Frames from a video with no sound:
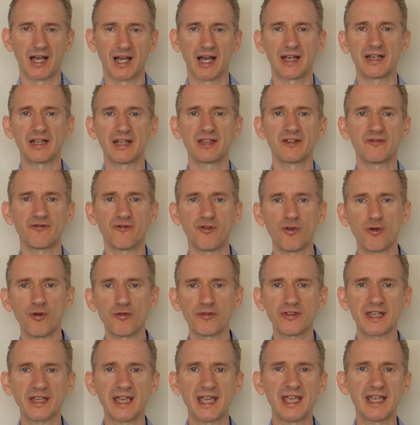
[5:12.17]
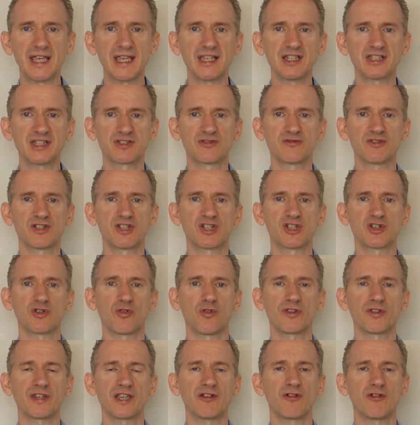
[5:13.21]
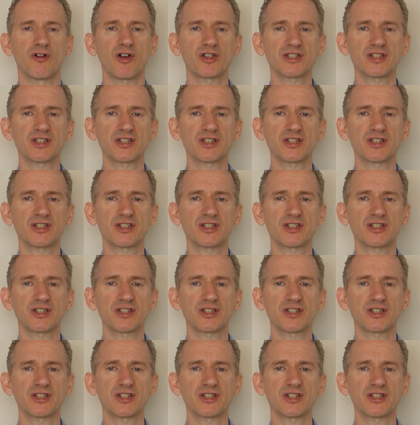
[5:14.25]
And then the fourth key is to ensure that you're